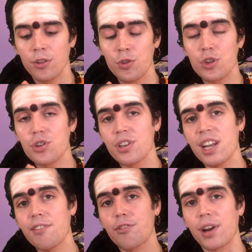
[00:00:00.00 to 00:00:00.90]
you should
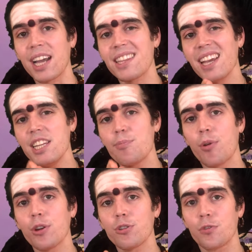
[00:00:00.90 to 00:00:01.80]
never, at any
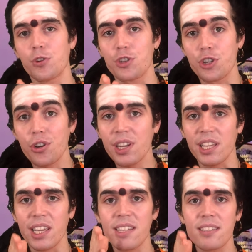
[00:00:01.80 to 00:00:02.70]
point of your
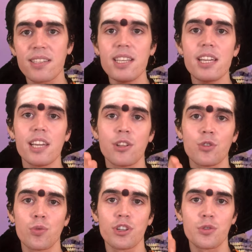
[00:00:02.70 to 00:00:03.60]
journey in seeking
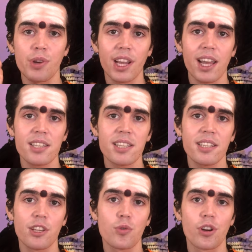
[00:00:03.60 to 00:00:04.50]
towards realizing
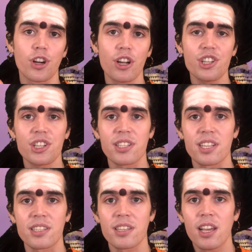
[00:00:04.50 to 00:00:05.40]
that you are
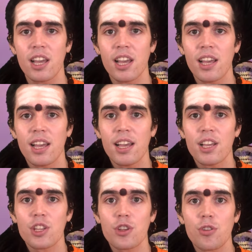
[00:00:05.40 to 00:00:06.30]
consciousness,
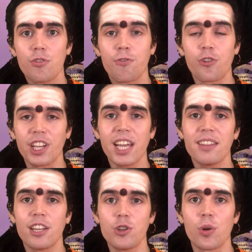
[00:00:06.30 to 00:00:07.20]

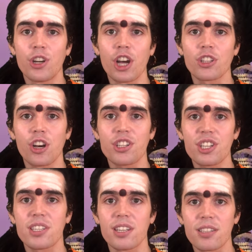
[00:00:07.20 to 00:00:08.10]
forget that you are not
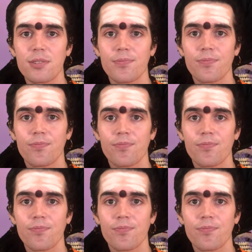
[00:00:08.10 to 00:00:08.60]
consciousness.